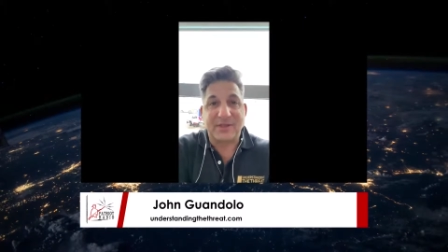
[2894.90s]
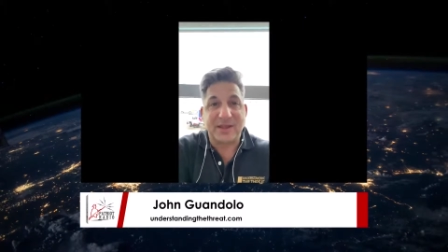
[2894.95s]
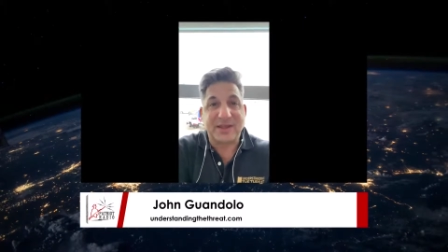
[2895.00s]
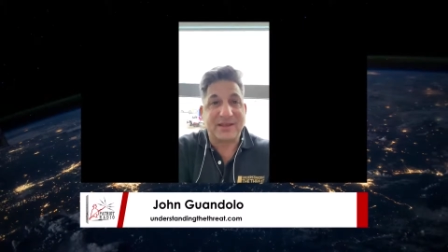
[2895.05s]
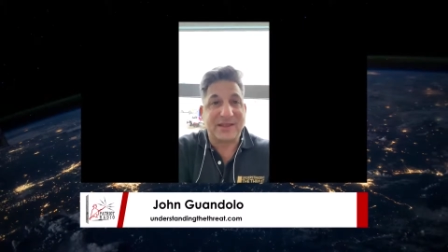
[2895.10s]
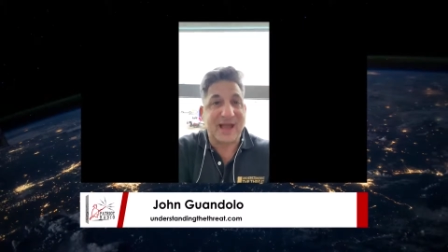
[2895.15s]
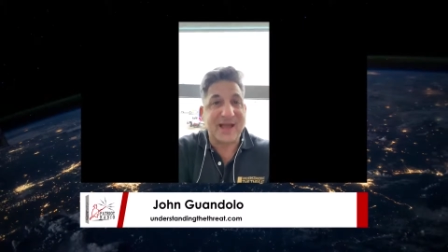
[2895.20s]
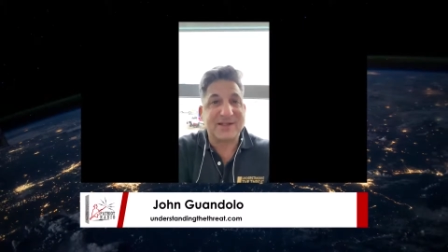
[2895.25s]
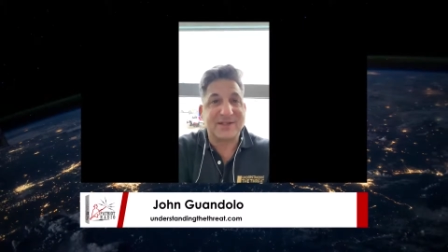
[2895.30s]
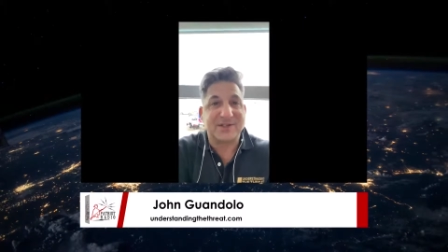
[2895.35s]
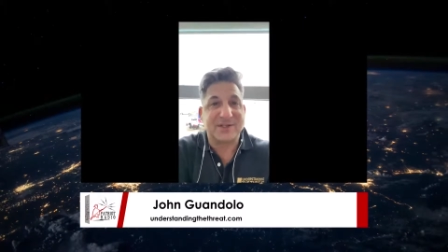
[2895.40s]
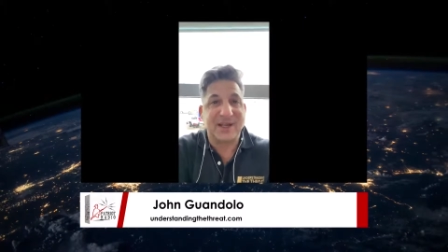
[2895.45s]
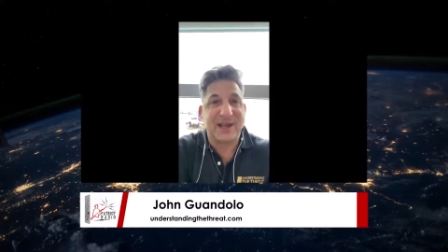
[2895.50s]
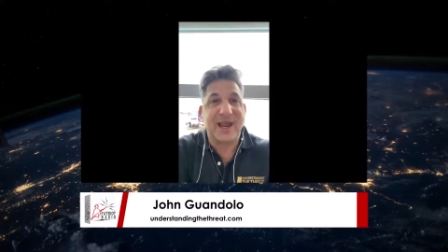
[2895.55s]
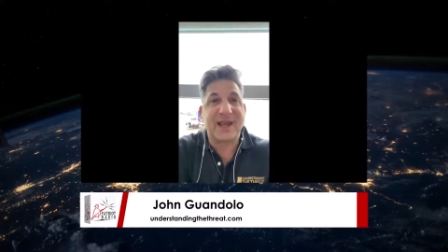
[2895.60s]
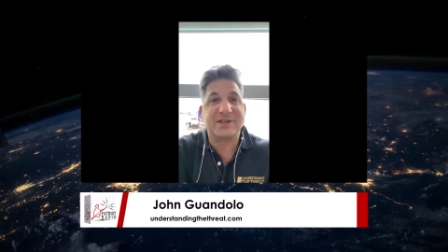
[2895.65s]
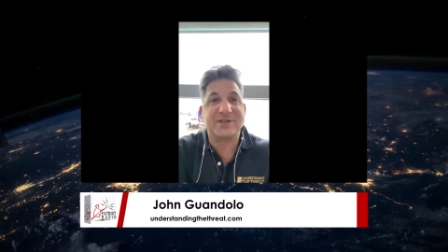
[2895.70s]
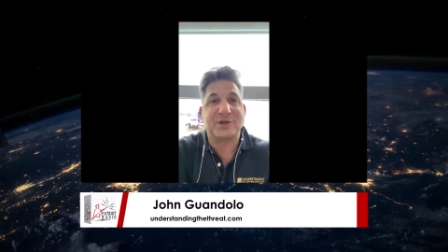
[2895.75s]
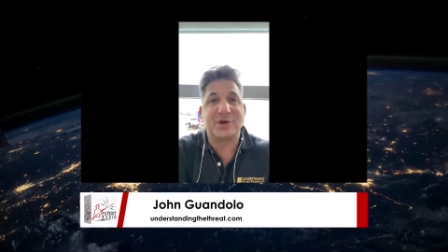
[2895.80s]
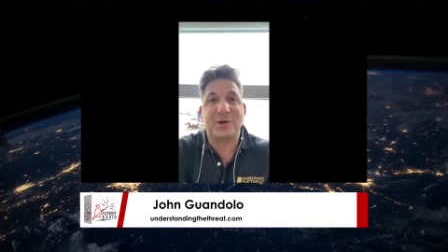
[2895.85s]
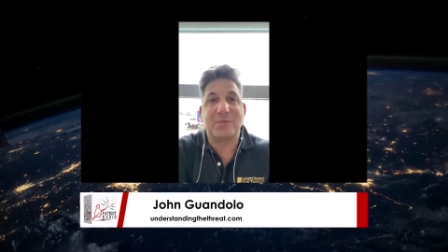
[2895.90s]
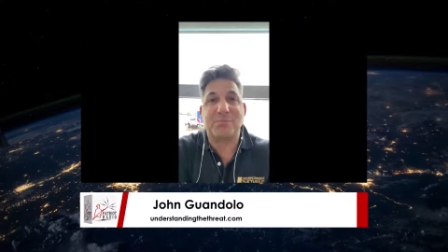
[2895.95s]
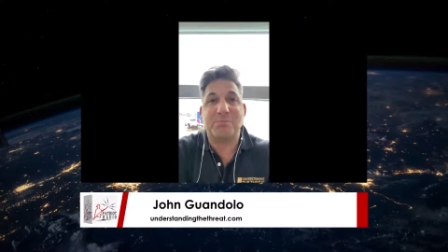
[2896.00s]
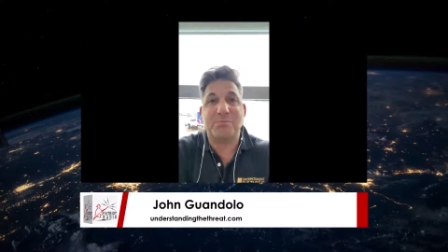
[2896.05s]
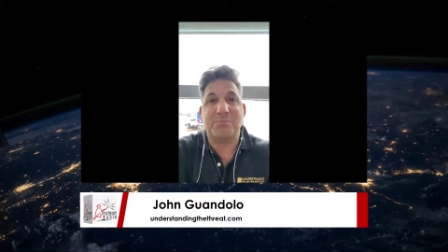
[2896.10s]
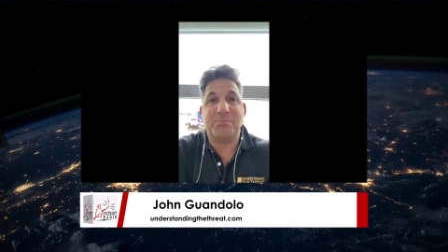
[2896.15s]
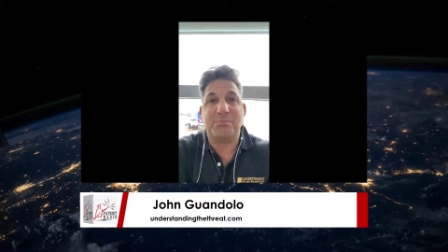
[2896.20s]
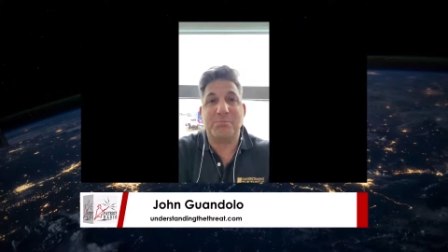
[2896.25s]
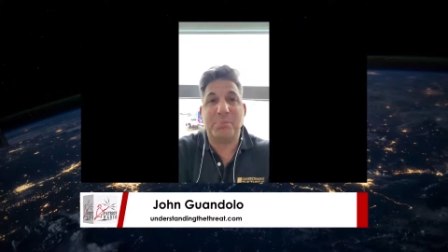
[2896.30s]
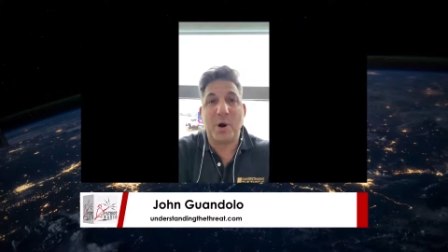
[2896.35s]
I think that's the answer
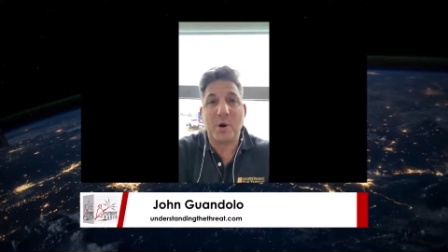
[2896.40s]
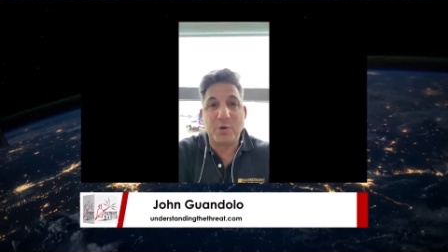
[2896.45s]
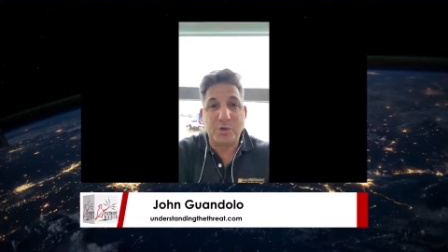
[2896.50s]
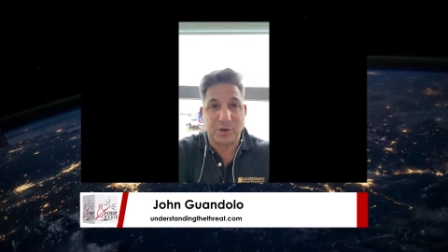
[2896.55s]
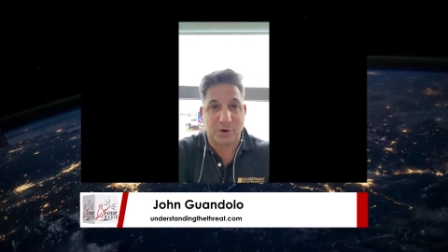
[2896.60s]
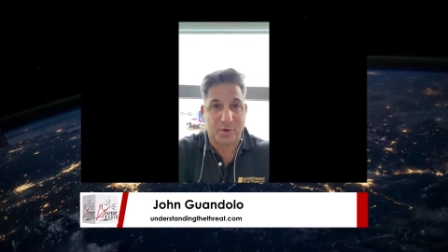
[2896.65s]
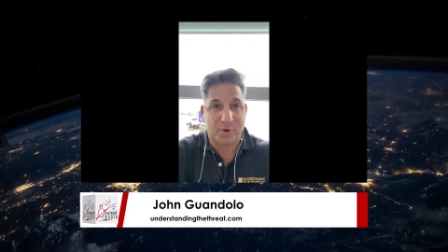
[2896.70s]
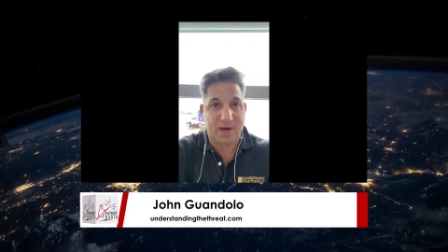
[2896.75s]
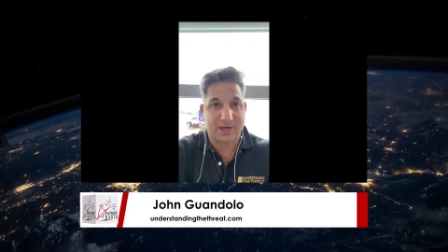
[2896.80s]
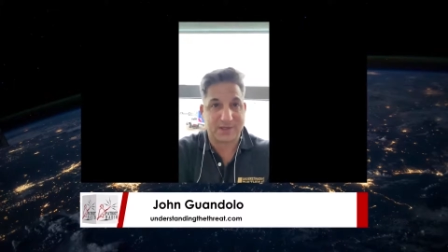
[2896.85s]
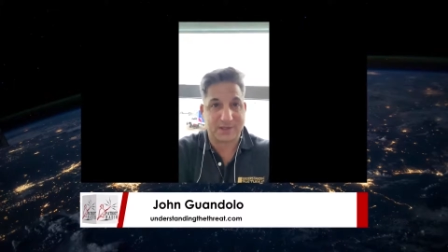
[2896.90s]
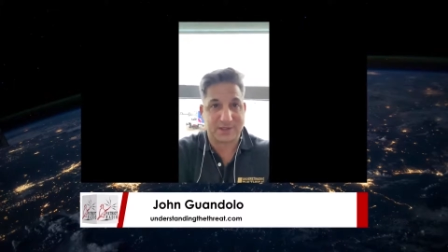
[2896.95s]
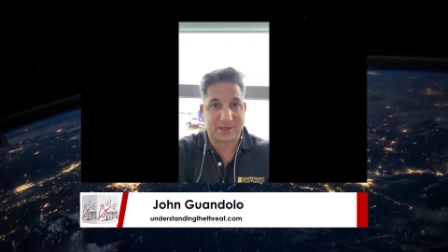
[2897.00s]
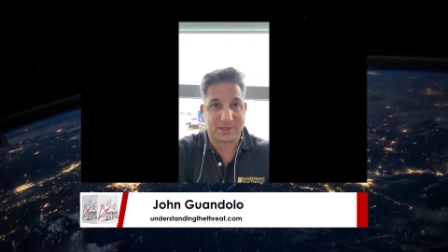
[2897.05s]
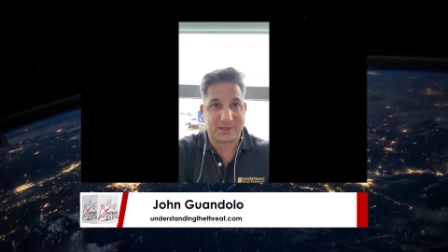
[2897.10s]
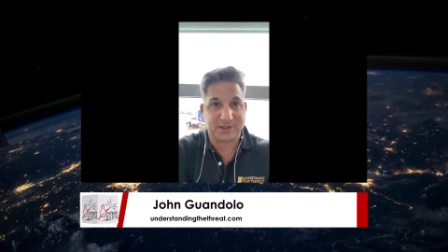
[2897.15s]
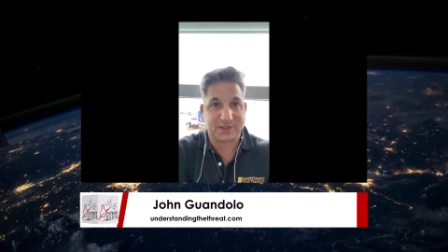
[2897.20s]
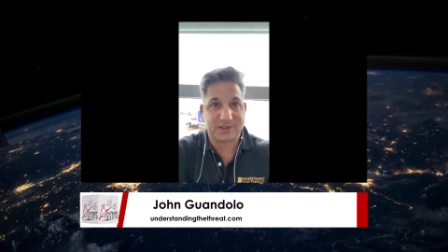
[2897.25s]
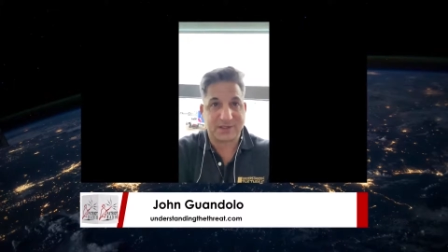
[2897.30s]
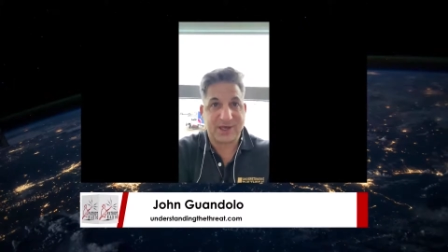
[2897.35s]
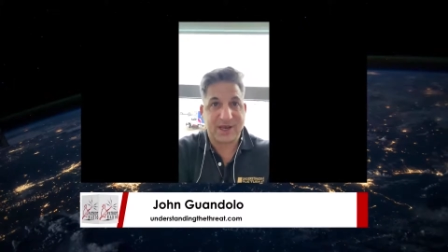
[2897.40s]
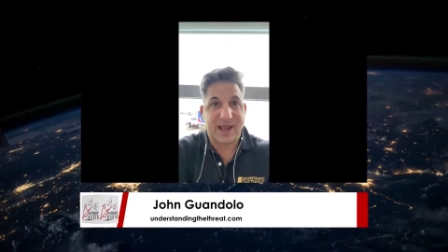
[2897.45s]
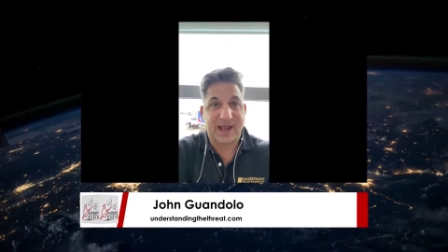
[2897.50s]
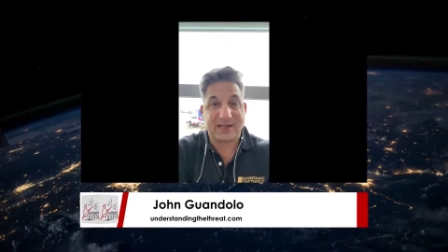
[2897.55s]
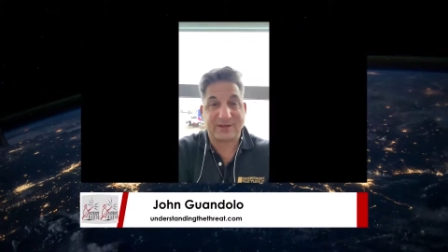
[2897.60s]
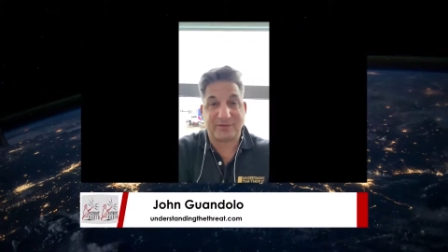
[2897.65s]
to both questions.